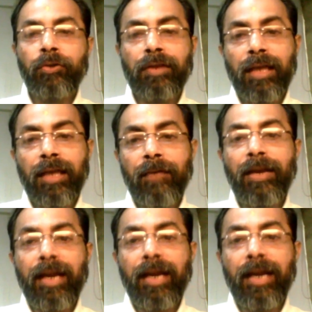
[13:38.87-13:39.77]
So they
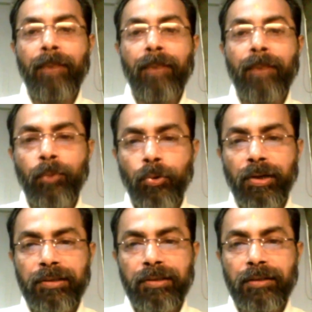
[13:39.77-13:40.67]
will end up paying
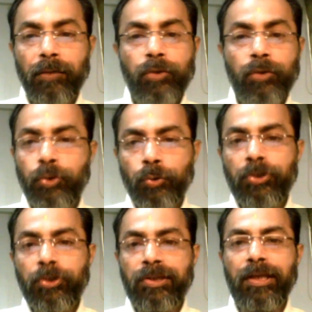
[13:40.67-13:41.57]
brokerage, which you
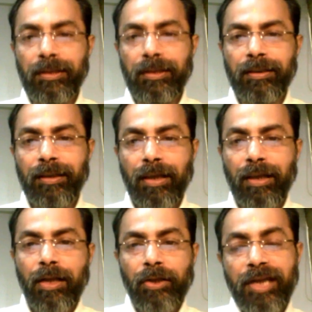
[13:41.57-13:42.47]
don't see.
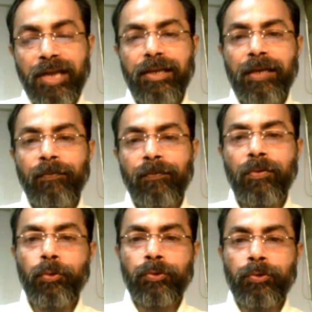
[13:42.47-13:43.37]
ETF
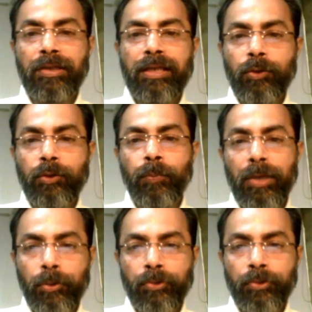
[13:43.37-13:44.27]
you see and you pay
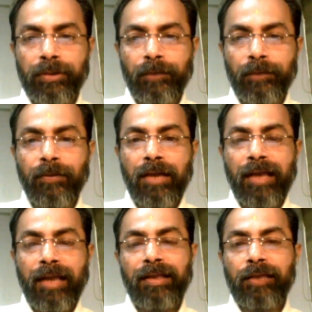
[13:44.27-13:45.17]
yourself,
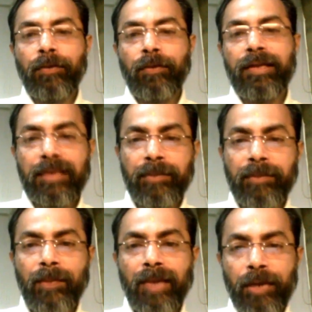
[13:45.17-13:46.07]
and that's why it's coming.
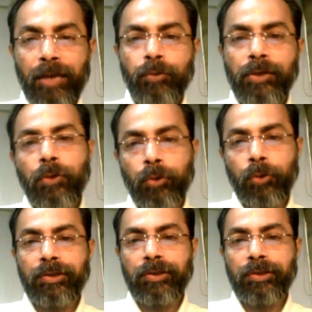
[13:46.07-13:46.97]
But actually your
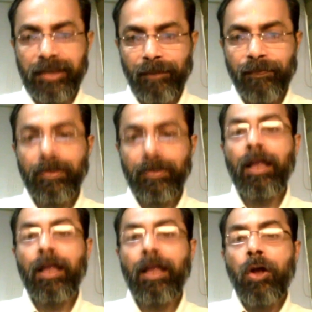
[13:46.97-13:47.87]
cost is same.
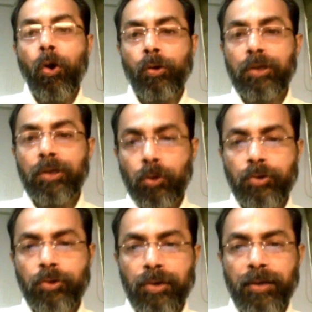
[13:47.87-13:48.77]
On the
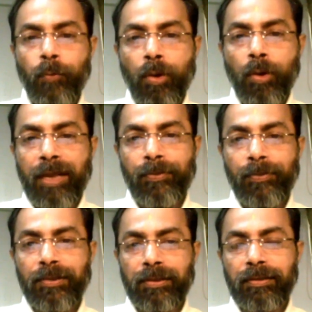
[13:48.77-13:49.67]
contrary, what
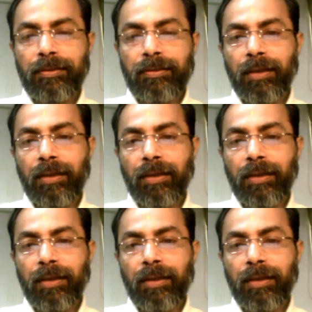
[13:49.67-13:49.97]
happens is